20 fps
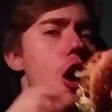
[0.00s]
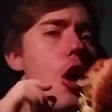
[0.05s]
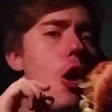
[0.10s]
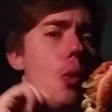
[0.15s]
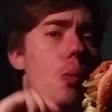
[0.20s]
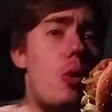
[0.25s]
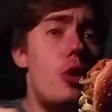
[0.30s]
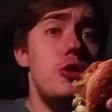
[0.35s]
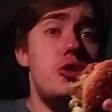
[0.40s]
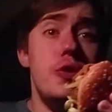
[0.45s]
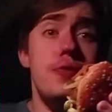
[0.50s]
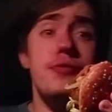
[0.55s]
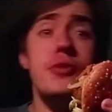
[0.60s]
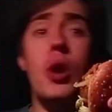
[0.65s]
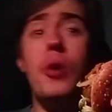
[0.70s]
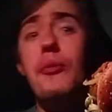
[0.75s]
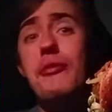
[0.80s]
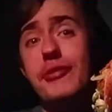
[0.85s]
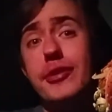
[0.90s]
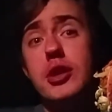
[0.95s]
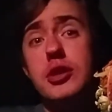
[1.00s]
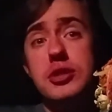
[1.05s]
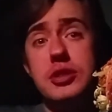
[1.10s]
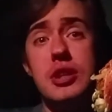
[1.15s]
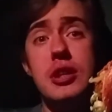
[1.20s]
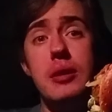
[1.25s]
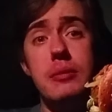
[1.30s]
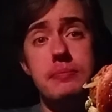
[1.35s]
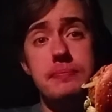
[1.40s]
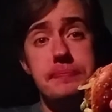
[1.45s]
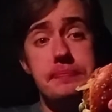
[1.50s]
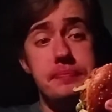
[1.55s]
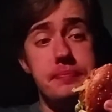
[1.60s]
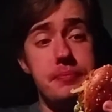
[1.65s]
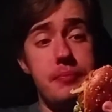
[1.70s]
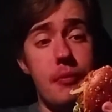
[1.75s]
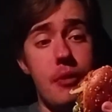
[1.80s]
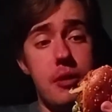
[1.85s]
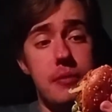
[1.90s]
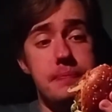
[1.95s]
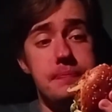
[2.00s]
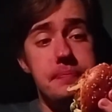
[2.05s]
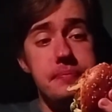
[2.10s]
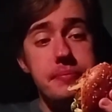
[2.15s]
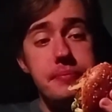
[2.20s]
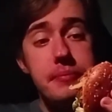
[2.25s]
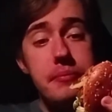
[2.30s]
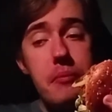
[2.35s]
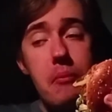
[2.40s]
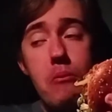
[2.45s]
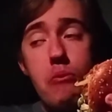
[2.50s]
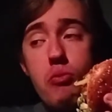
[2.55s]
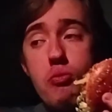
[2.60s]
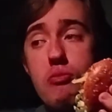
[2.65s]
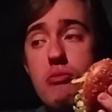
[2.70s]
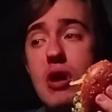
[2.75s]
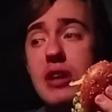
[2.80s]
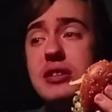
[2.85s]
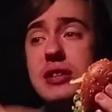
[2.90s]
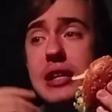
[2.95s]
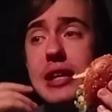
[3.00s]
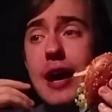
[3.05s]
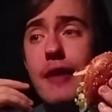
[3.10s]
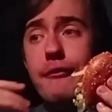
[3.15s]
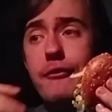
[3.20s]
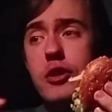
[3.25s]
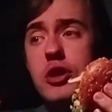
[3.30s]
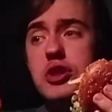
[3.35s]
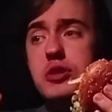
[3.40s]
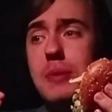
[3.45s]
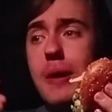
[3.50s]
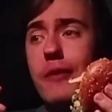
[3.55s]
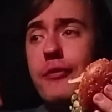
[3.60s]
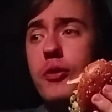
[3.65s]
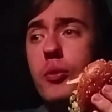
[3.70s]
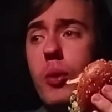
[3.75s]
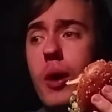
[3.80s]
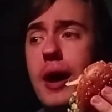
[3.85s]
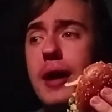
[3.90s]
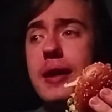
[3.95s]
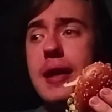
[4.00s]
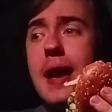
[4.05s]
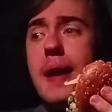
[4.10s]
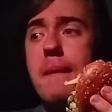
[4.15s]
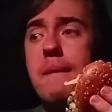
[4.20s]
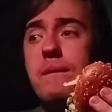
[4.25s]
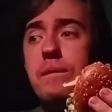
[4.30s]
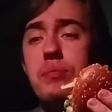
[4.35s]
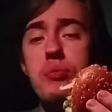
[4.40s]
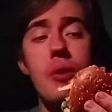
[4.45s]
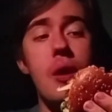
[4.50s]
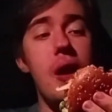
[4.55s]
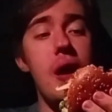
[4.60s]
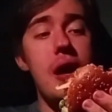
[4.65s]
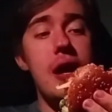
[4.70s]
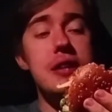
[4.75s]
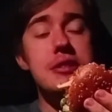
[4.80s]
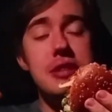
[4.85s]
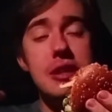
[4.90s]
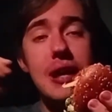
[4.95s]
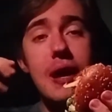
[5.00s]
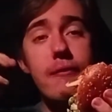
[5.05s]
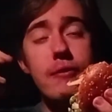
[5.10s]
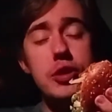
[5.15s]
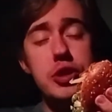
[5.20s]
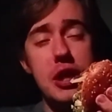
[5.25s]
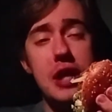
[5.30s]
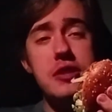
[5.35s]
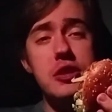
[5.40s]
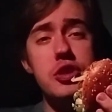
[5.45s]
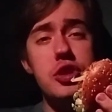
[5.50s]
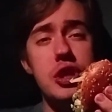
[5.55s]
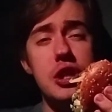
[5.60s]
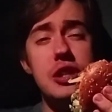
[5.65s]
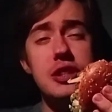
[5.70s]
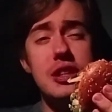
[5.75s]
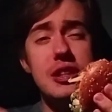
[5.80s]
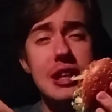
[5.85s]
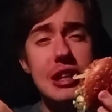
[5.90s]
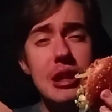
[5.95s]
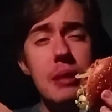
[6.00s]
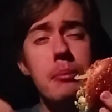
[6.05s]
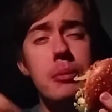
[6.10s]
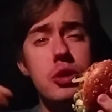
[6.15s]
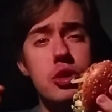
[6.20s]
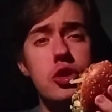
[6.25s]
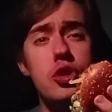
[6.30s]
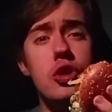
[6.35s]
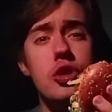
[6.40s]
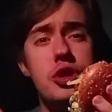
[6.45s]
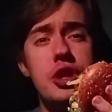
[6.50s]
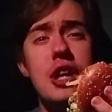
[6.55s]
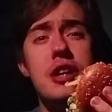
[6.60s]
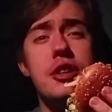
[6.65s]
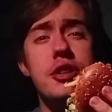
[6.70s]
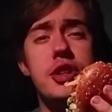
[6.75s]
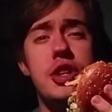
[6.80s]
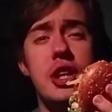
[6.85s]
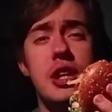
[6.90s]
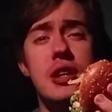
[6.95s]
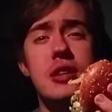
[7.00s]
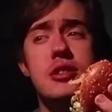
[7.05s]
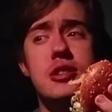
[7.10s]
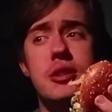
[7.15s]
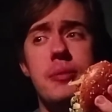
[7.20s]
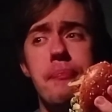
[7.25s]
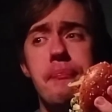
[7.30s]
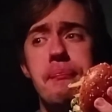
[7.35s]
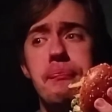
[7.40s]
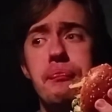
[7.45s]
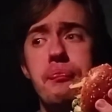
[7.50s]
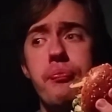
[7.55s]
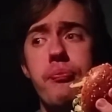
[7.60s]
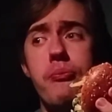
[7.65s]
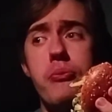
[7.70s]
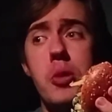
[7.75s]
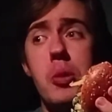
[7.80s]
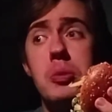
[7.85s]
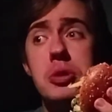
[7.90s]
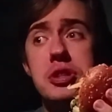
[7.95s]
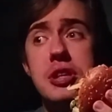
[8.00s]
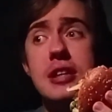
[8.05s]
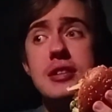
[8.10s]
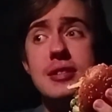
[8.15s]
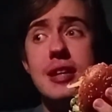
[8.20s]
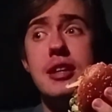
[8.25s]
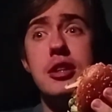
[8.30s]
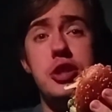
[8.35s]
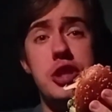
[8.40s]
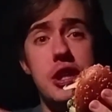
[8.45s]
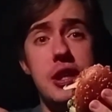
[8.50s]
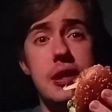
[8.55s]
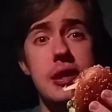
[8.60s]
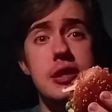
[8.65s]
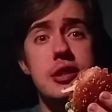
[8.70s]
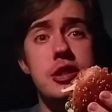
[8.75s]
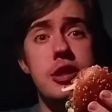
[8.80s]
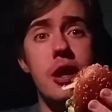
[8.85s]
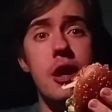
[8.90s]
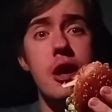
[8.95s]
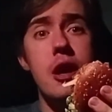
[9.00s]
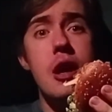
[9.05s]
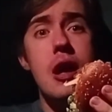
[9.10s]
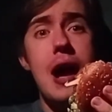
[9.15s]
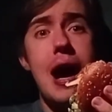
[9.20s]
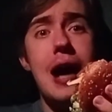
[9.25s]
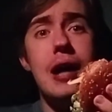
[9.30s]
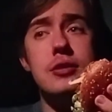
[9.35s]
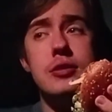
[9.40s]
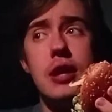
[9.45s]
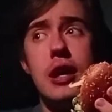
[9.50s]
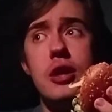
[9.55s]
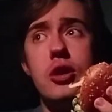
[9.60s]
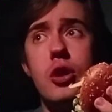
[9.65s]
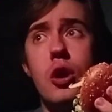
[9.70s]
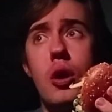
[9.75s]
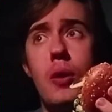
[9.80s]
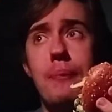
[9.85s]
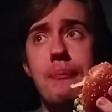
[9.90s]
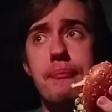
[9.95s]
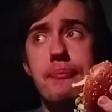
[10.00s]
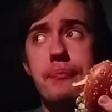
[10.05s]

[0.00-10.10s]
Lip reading: What's of note, firstly, is that first mouthful, what I get is I get the cheddar cheese, I get the mature cheddar cheese, which tastes like cheese, and I got